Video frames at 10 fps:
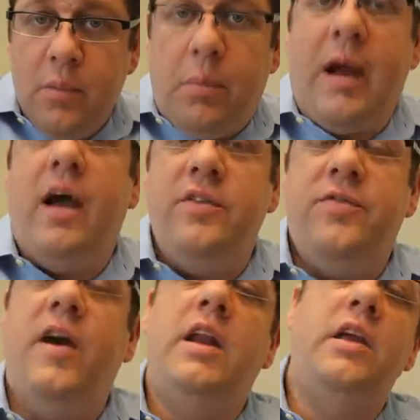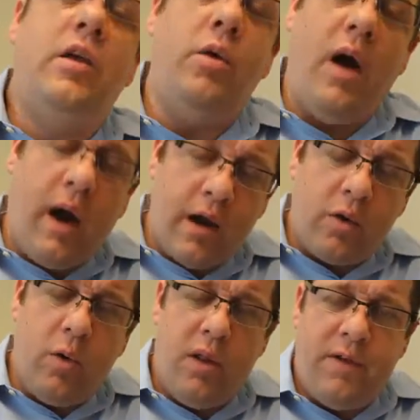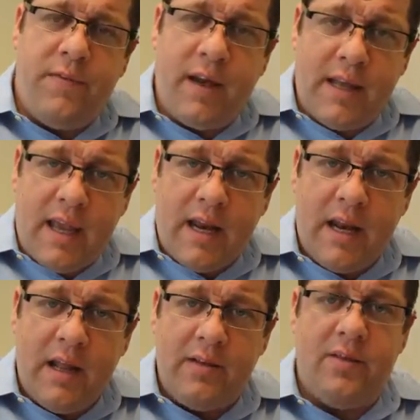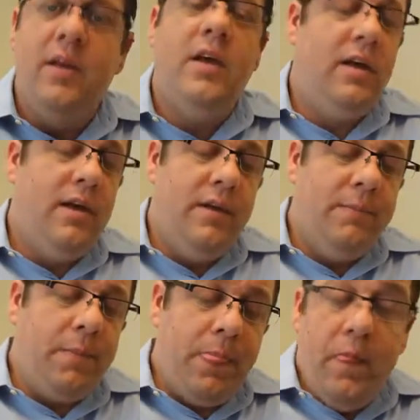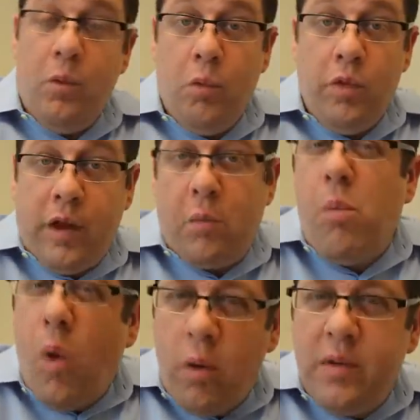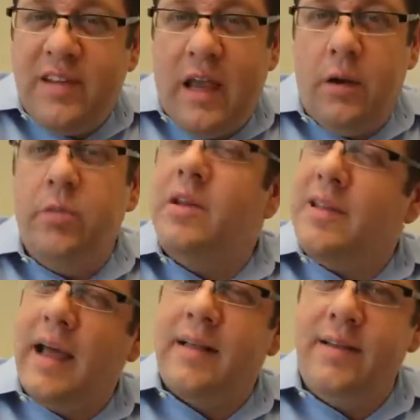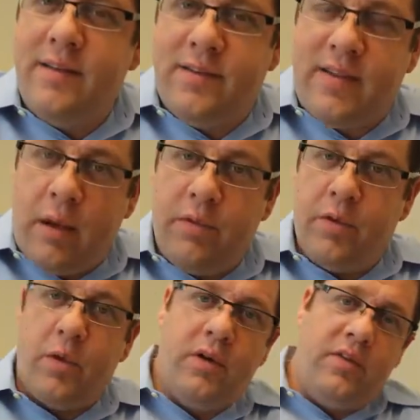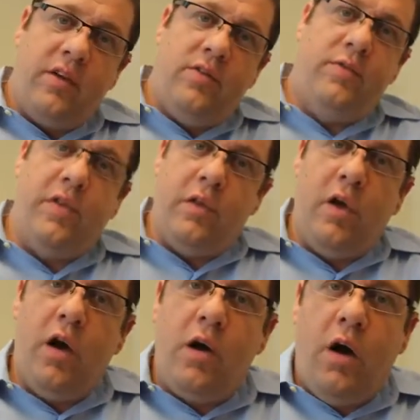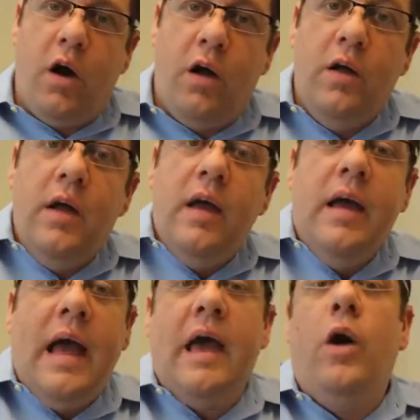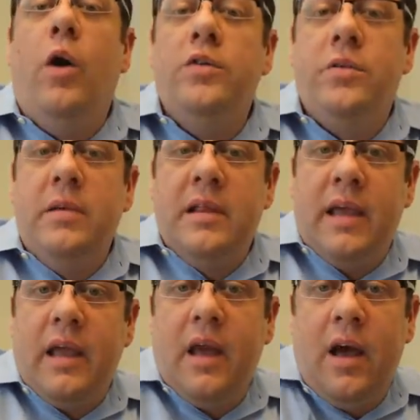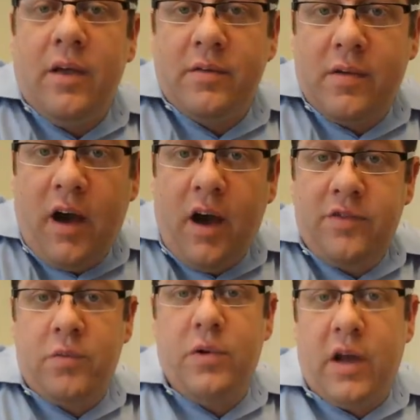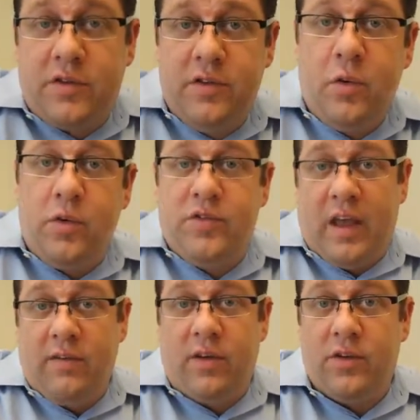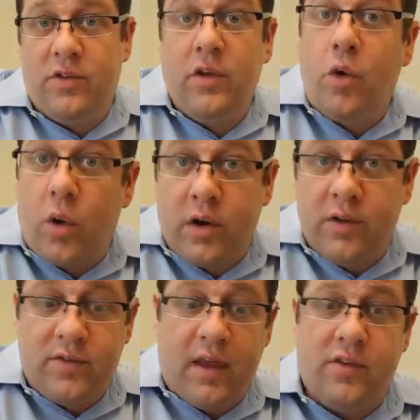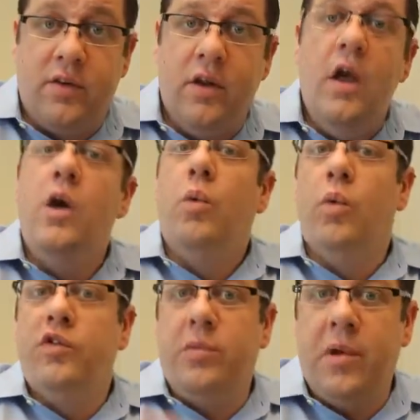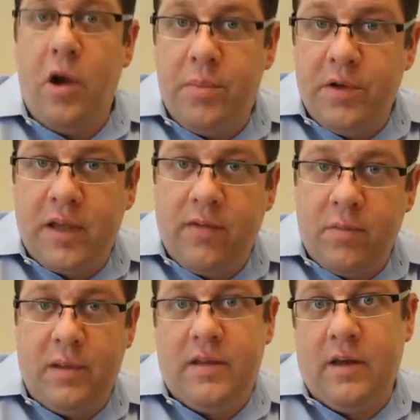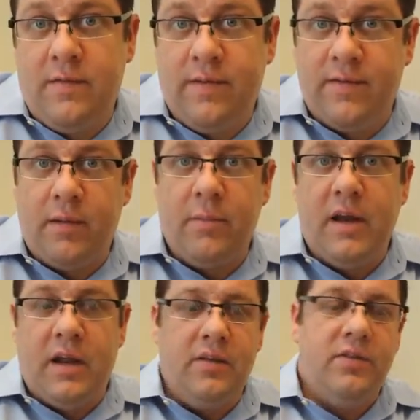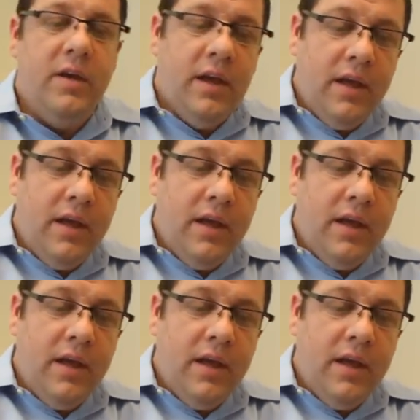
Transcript: by us finding you higher qualified candidates that are more retainable and likely to stay with your organization for the long haul at ultimately a cost reduction or savings to your organization. Would you be open to giving me 10 to 15 minutes?